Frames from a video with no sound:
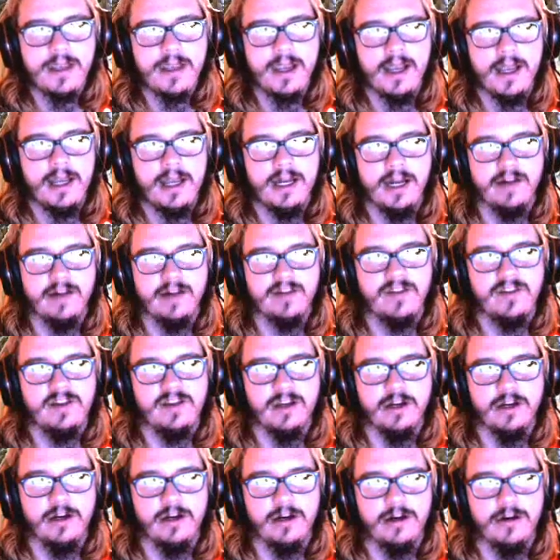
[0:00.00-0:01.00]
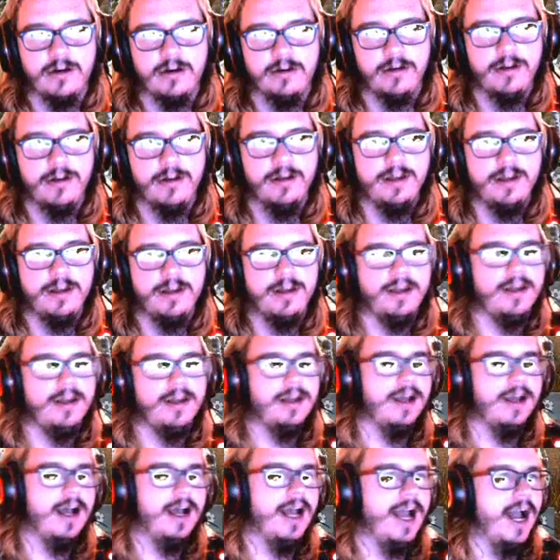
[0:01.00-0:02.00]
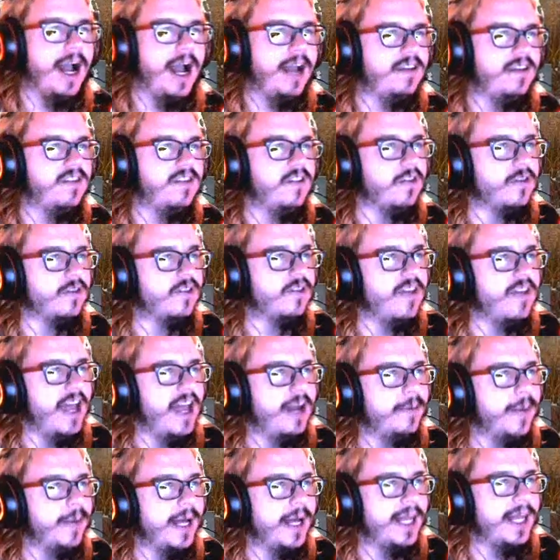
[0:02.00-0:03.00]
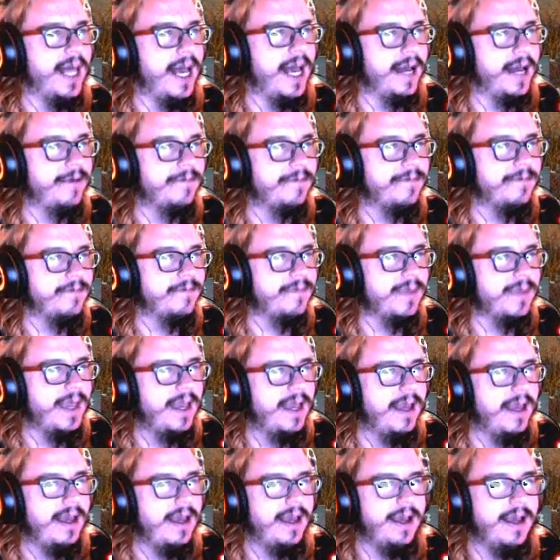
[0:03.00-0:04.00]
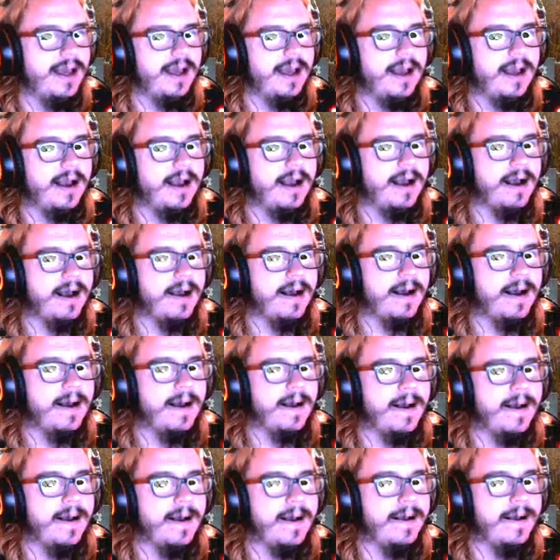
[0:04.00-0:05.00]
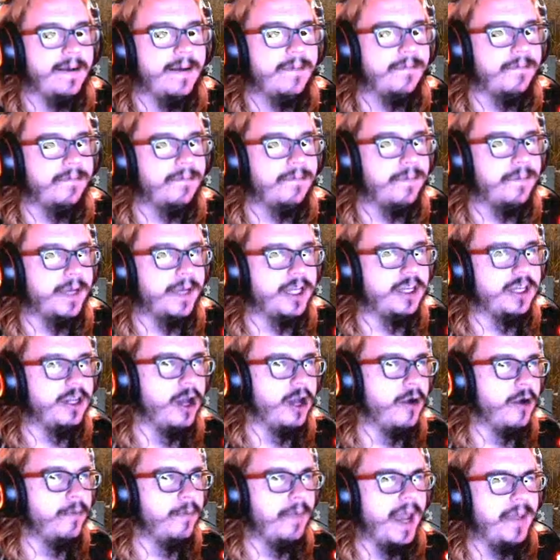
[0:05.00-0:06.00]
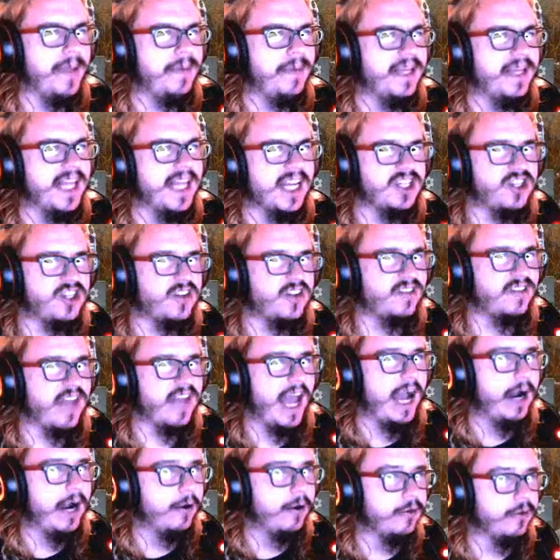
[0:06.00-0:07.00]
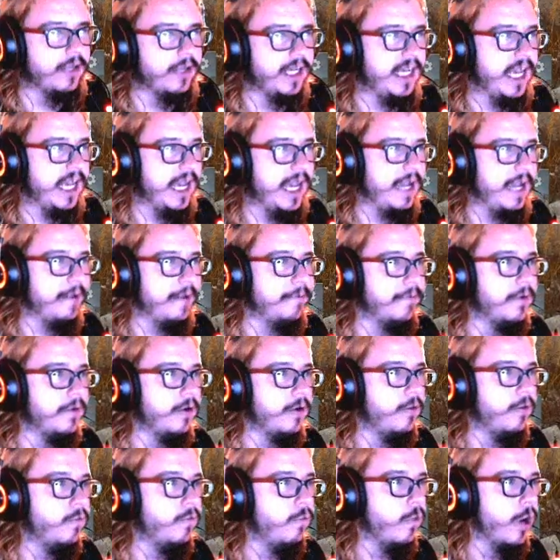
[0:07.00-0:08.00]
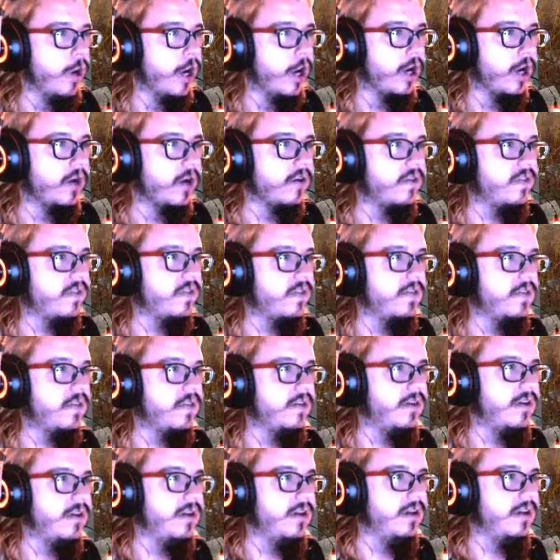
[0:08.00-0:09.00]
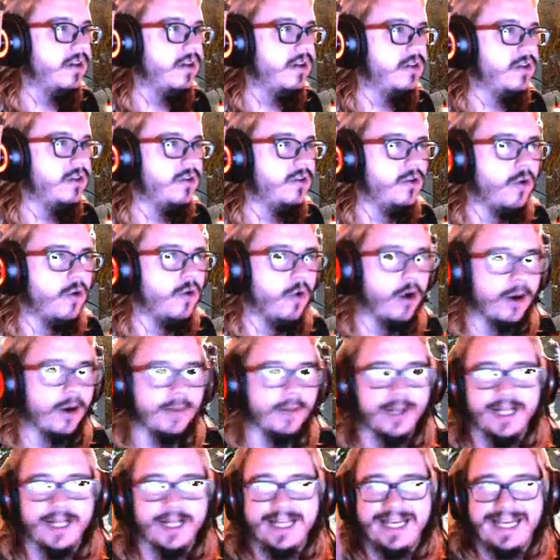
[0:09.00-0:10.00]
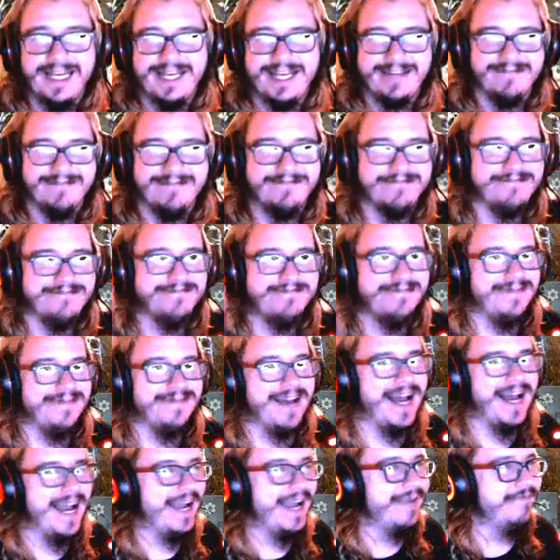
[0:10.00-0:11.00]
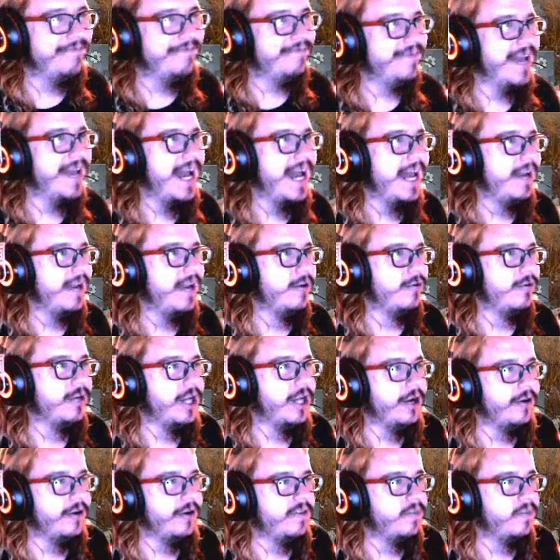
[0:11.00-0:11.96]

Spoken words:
I still stand by that. But, maybe that's just how the game works normally. I don't know.